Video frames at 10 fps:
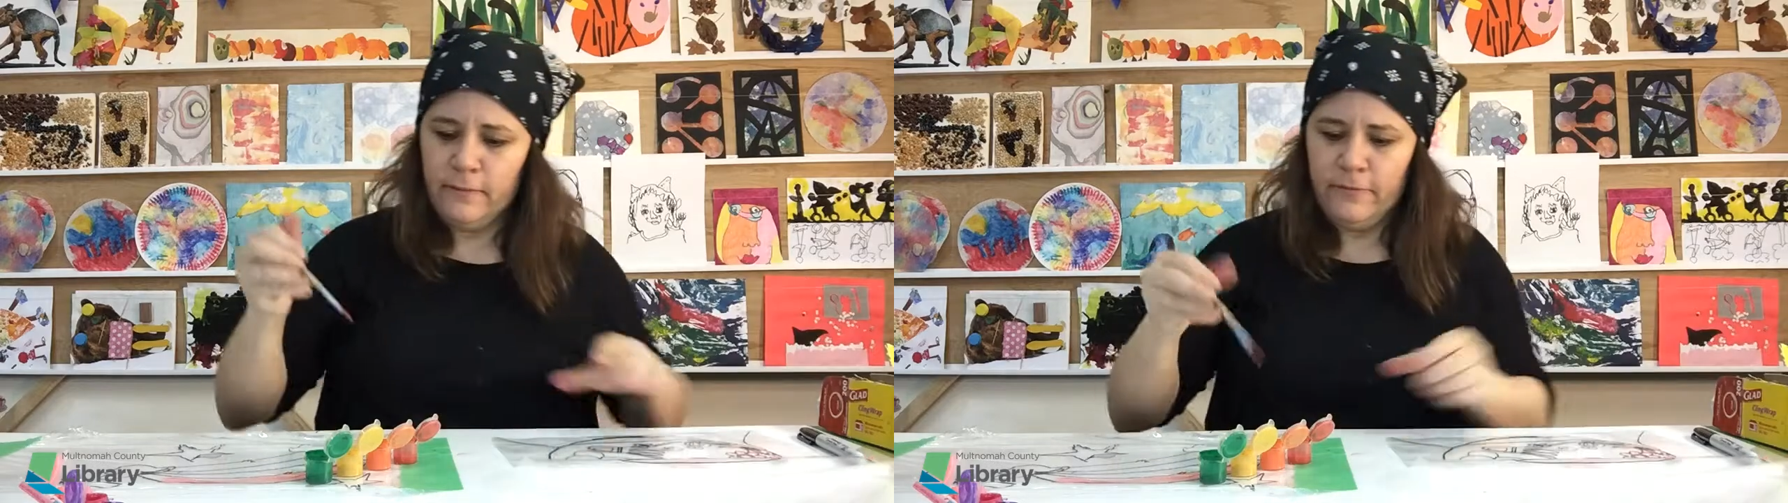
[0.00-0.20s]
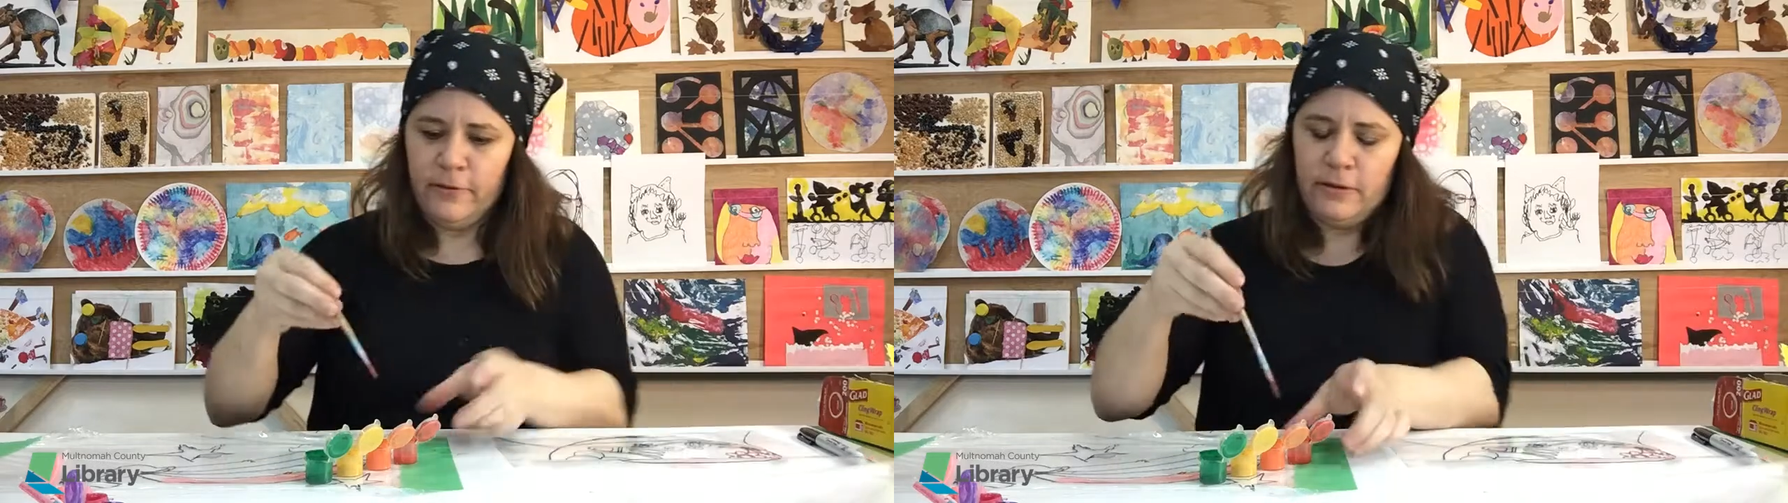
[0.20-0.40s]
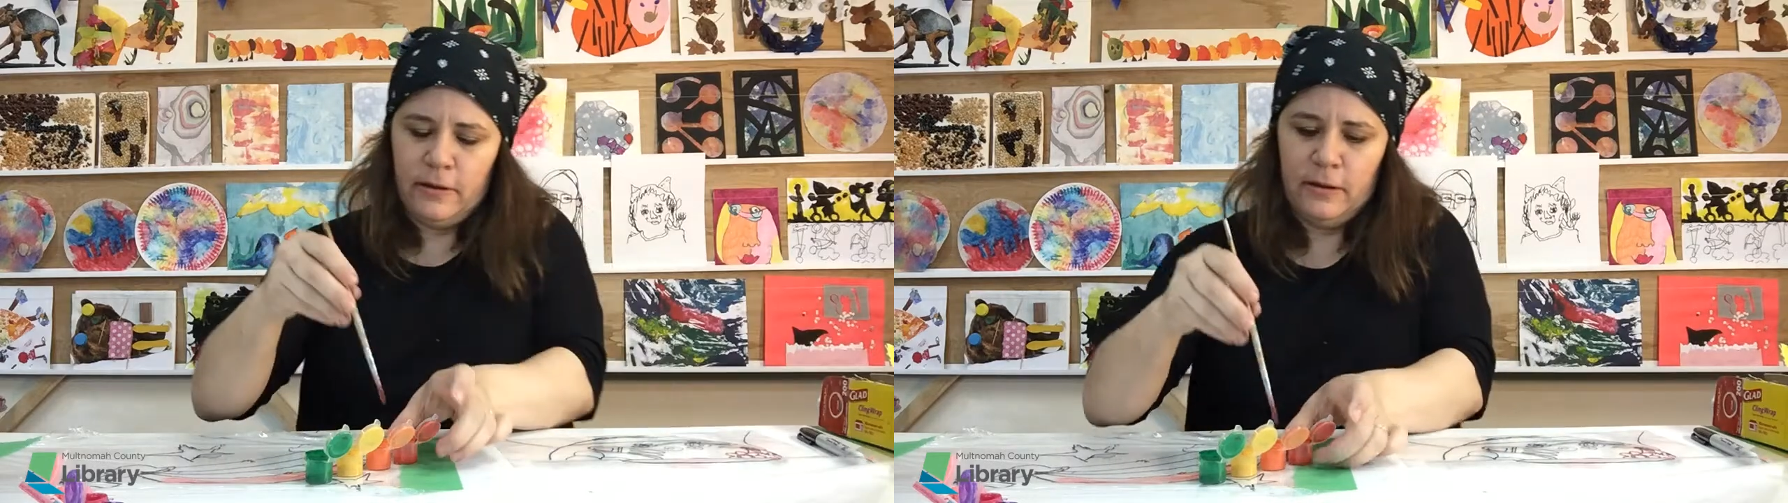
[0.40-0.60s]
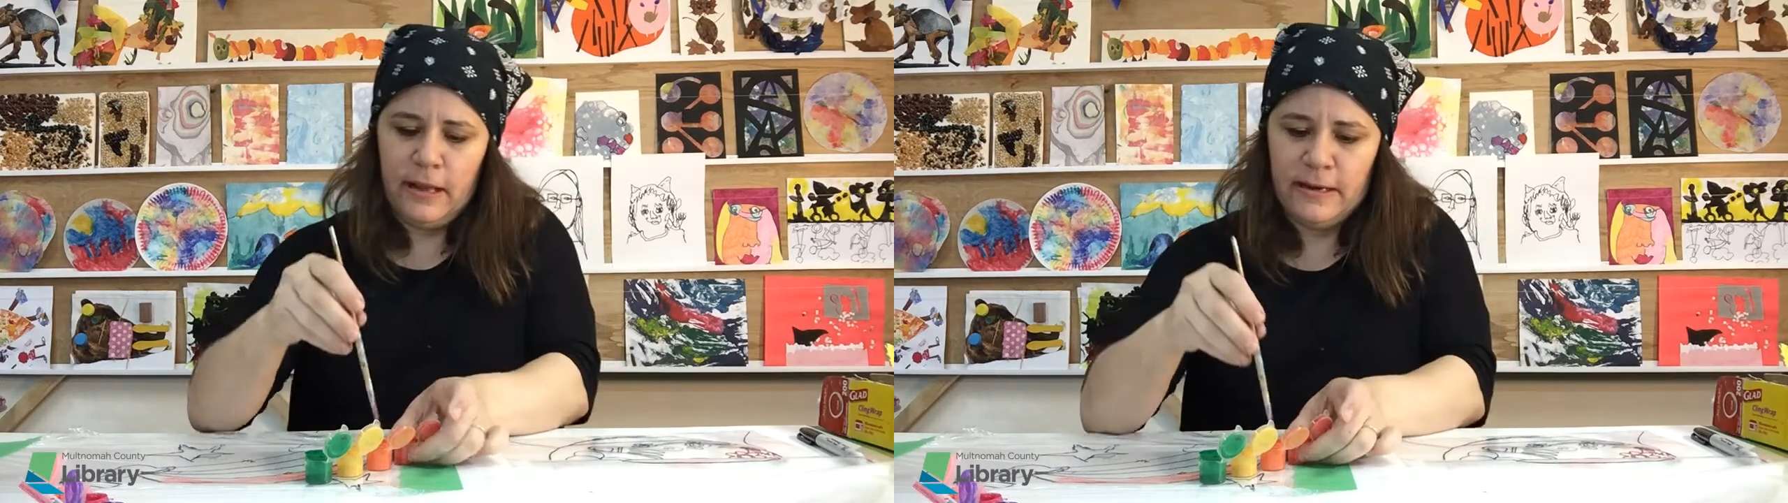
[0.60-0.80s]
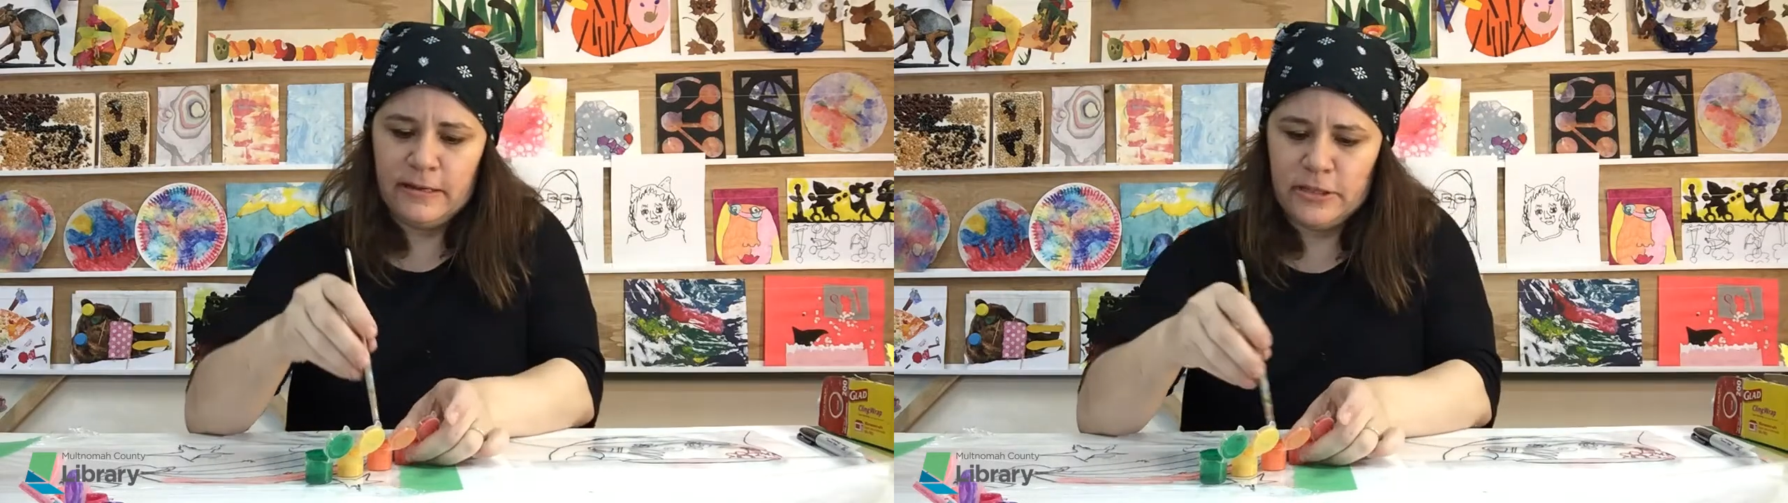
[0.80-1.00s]
for the
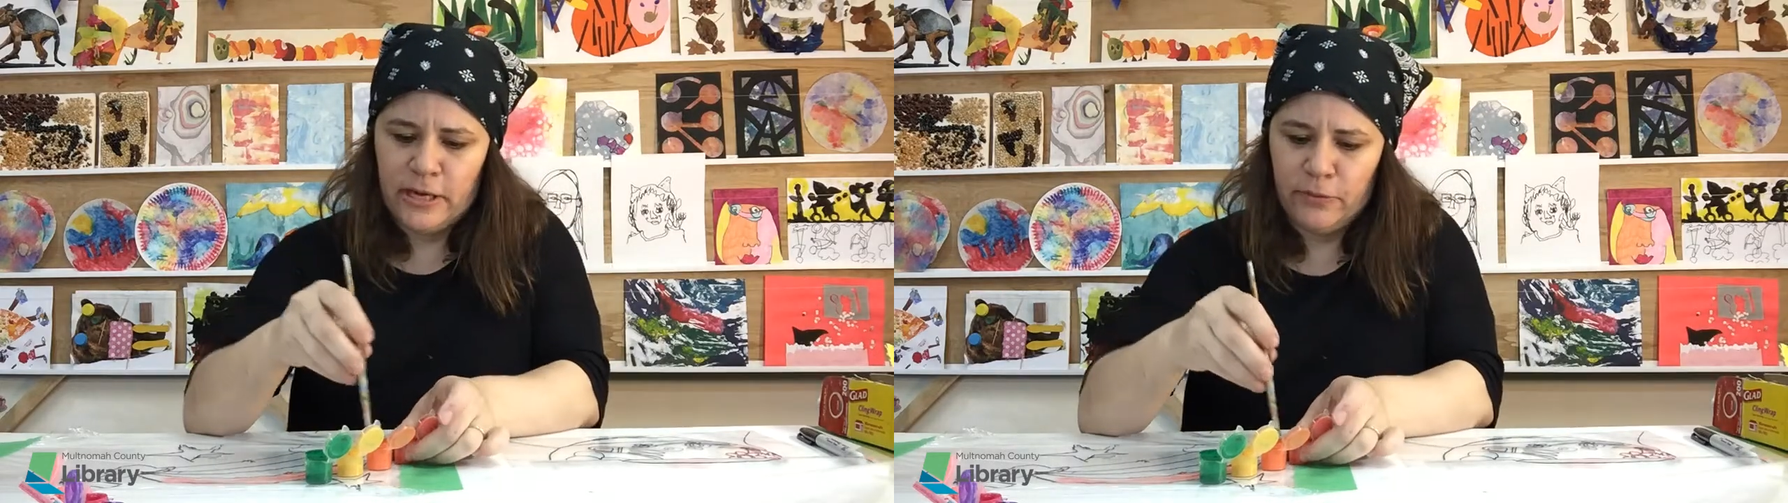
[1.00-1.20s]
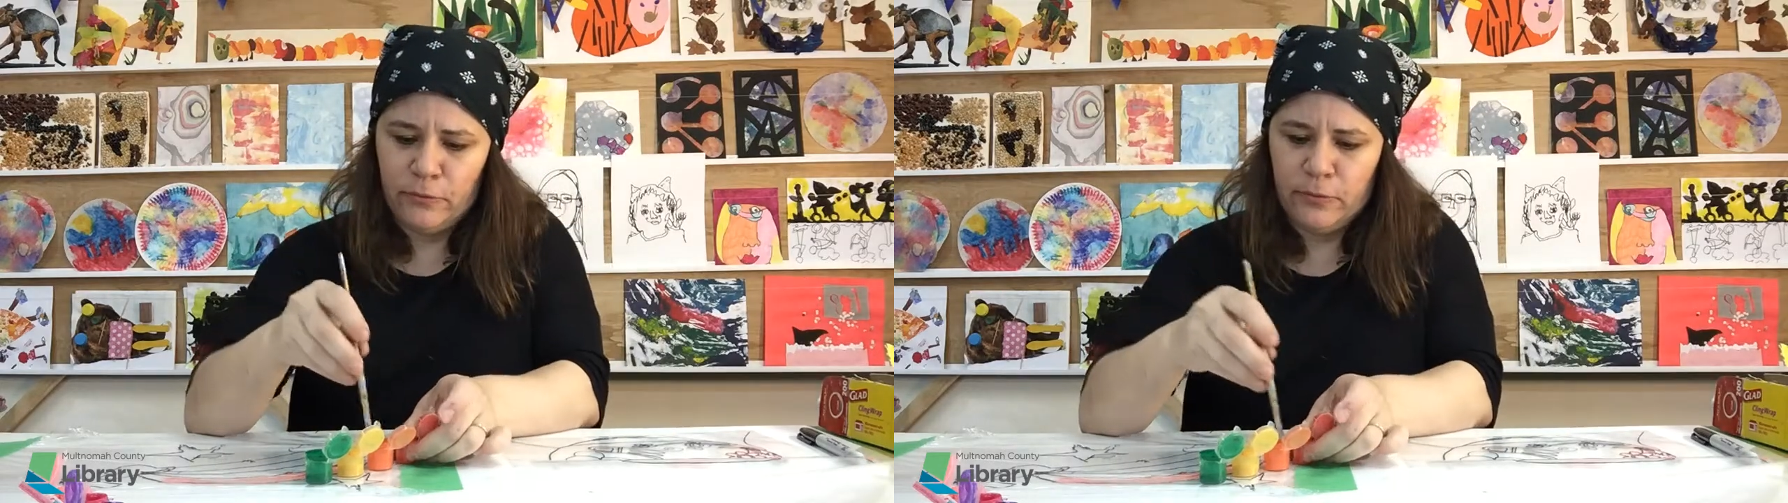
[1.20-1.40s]
light to shine through.